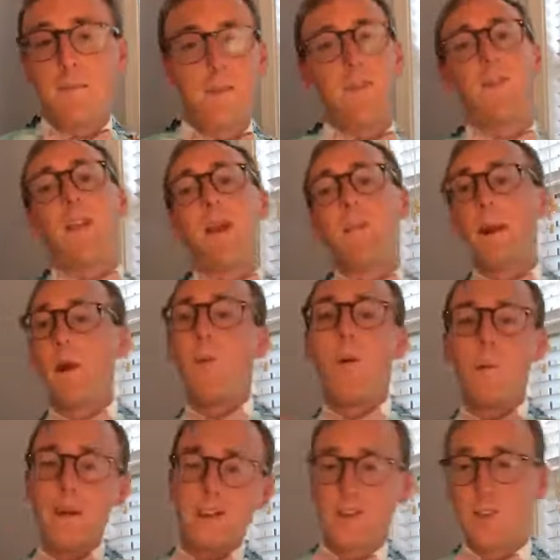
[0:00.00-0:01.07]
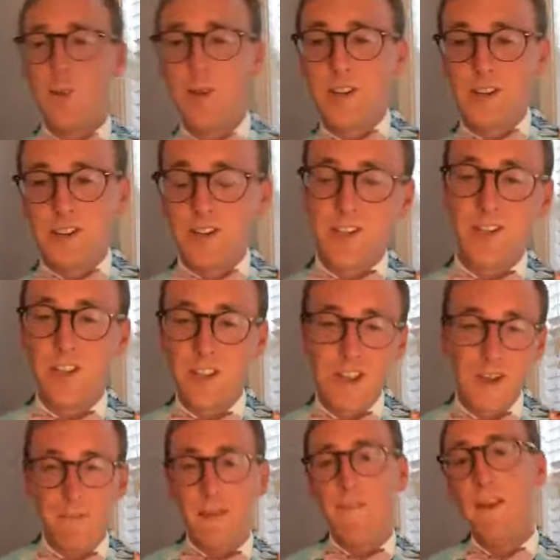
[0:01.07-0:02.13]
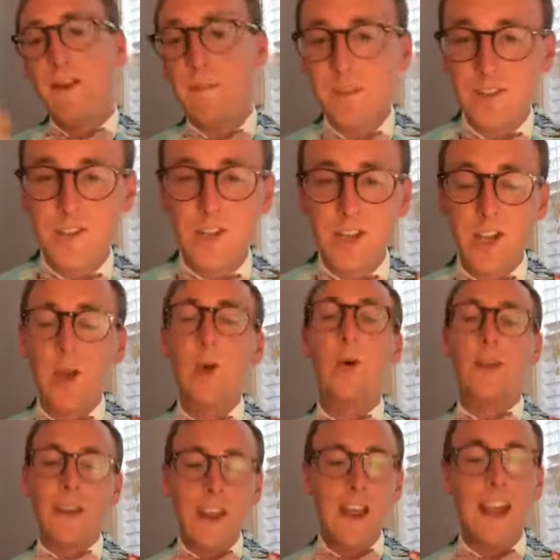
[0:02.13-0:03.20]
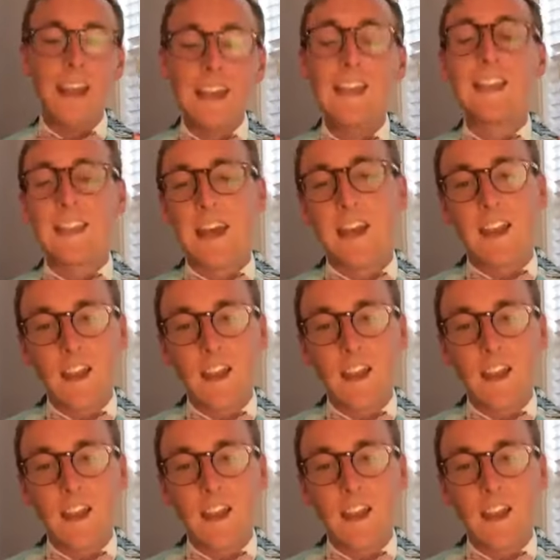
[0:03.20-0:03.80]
But they're like, but I want my students to and my families to know, and, and I get that.